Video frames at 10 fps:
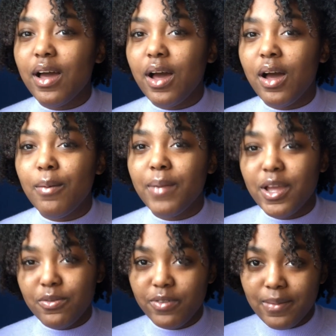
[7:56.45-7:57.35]
how
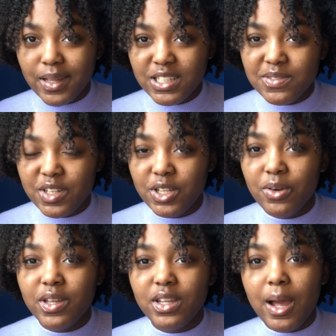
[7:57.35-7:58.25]
you feel about this video
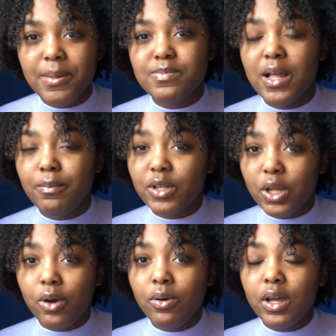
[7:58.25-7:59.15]
in the comments down
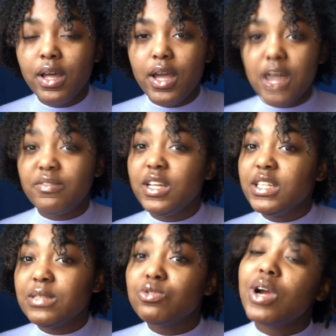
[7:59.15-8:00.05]
below. Definitely
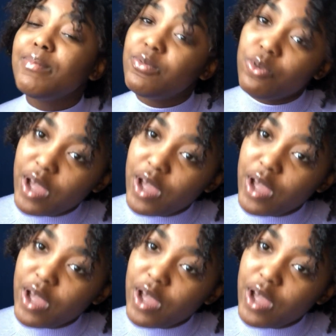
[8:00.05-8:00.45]
subscribe if you